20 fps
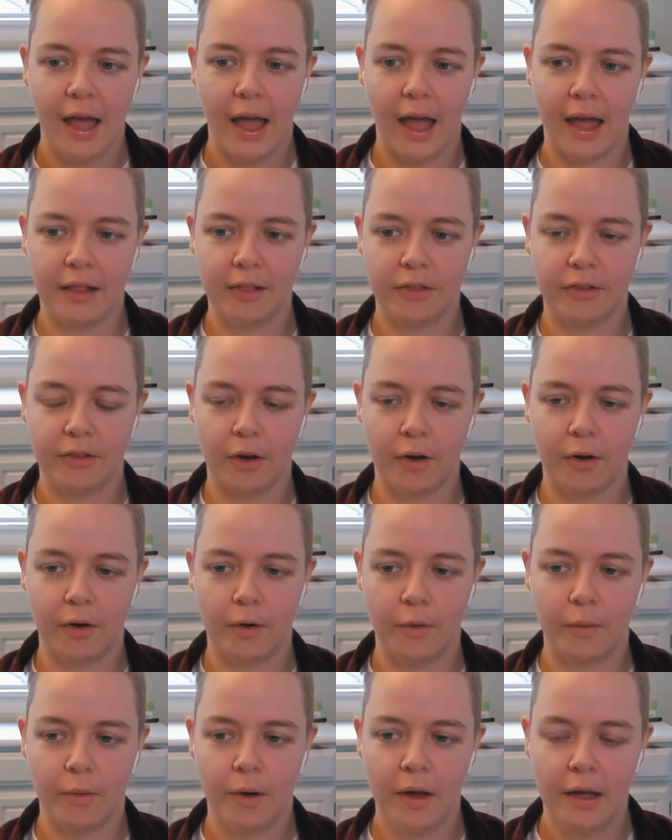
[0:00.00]
and
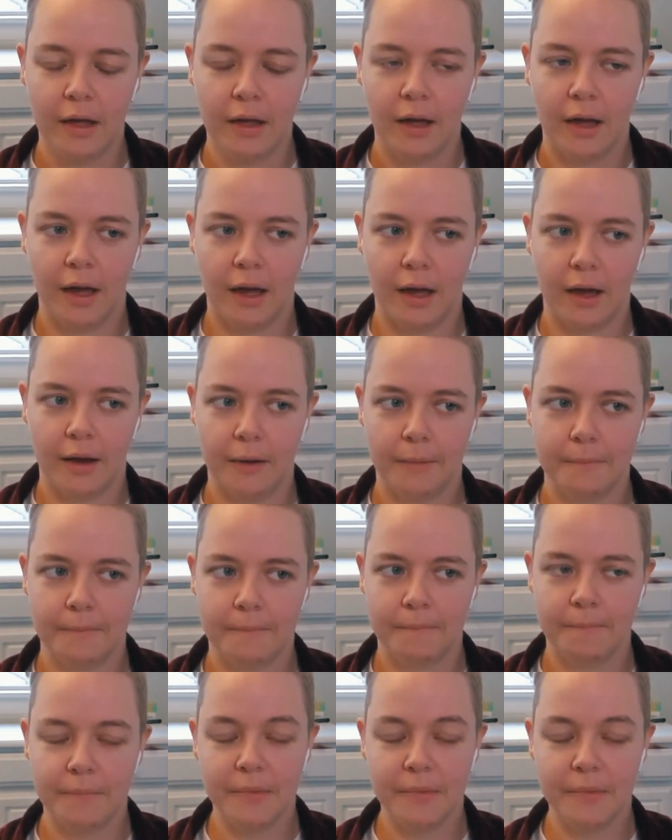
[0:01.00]
so um